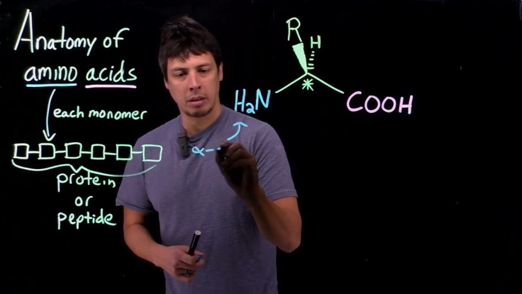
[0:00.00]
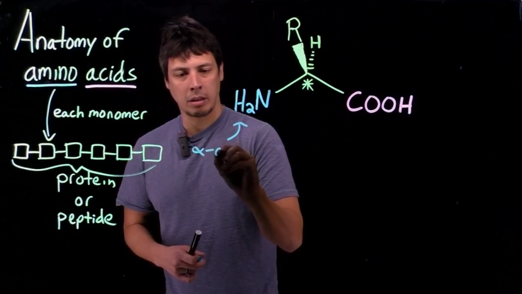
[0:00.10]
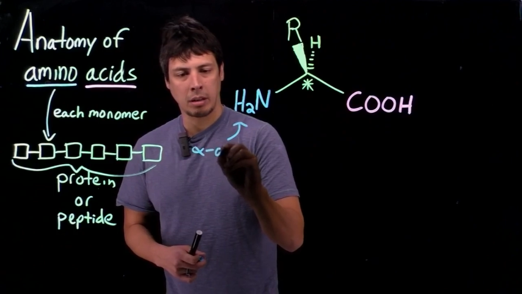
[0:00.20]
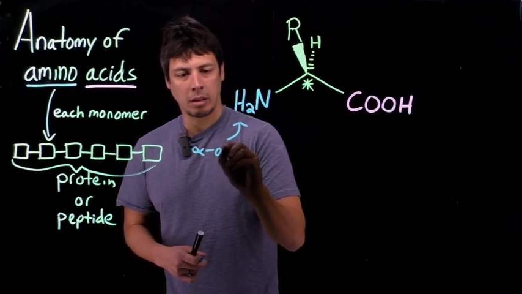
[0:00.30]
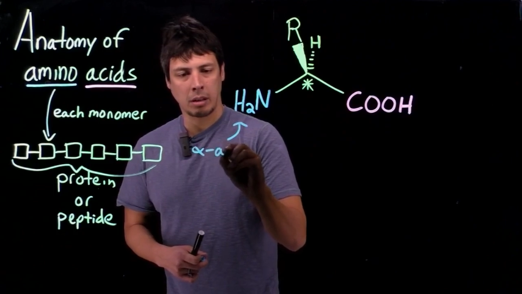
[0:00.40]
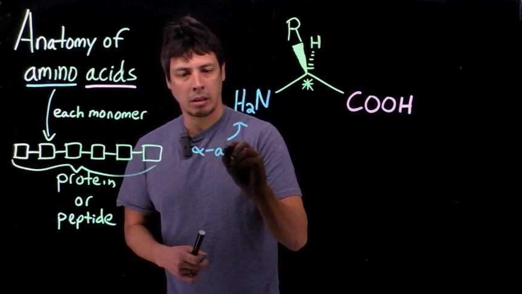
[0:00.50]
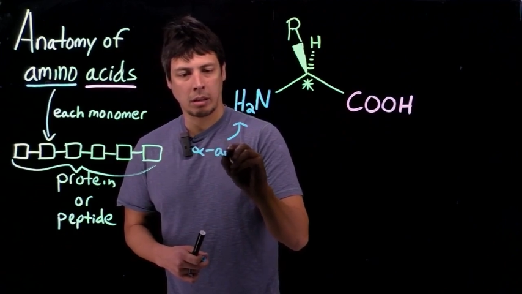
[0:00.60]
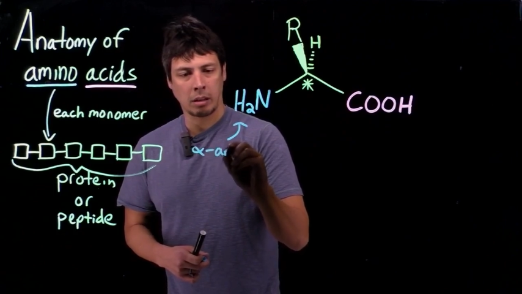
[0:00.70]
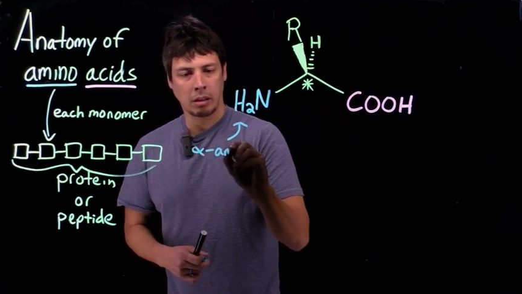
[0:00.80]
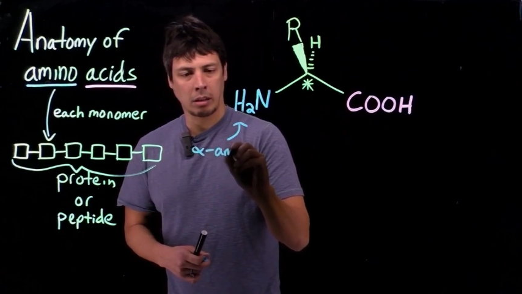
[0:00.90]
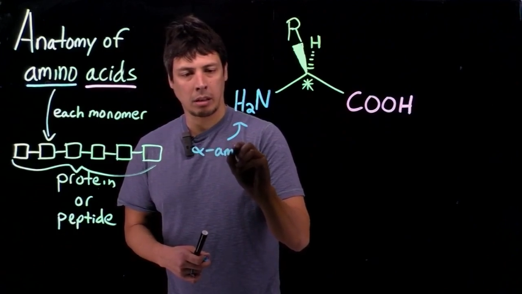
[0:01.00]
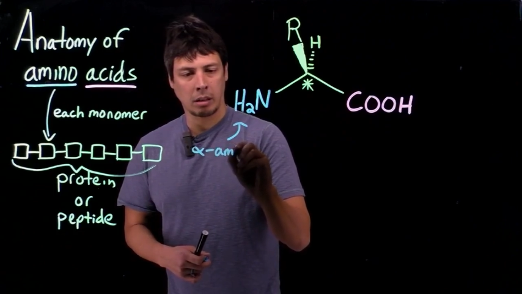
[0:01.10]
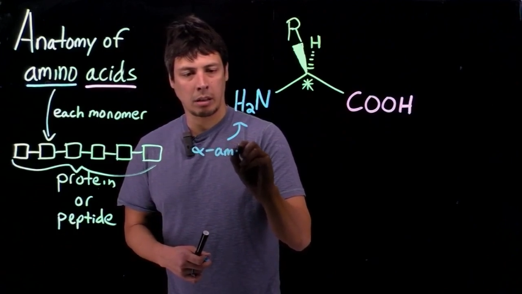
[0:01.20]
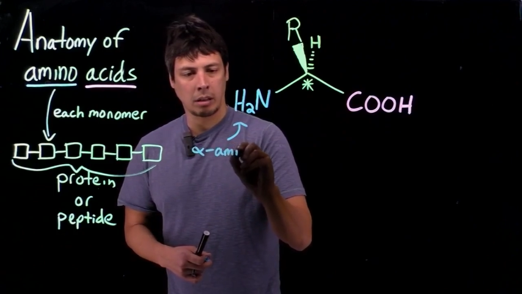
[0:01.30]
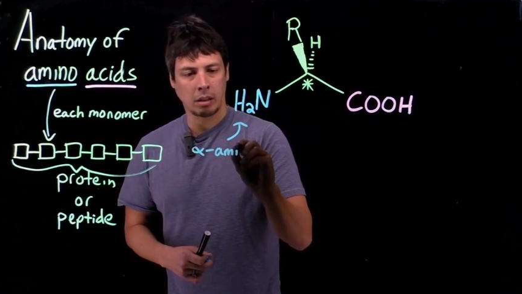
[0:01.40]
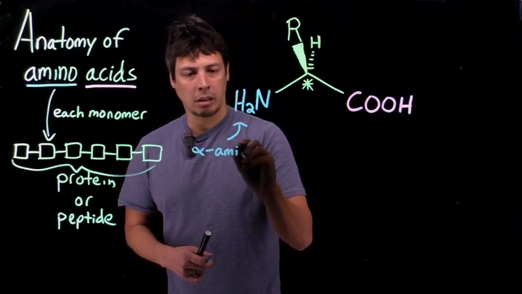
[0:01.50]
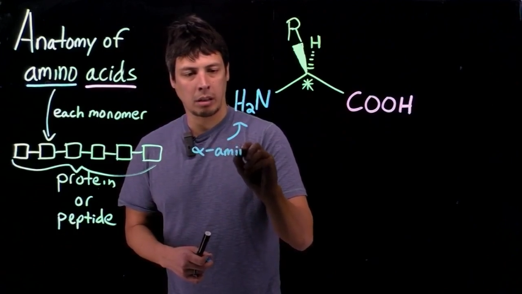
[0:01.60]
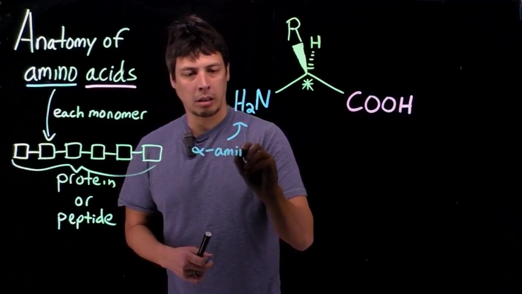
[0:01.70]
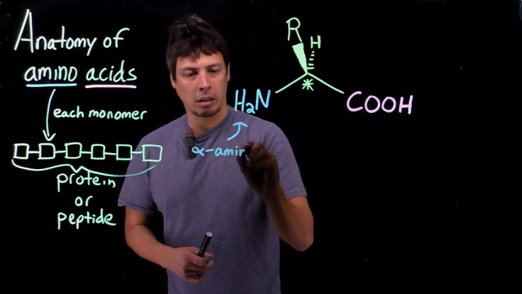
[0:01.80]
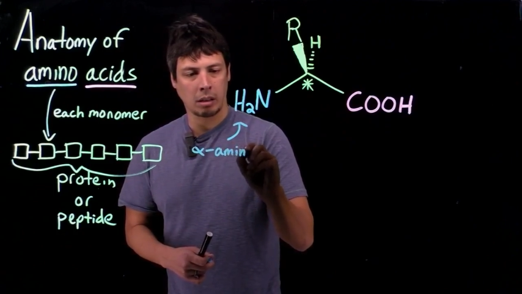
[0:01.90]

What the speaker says: (no one is talking)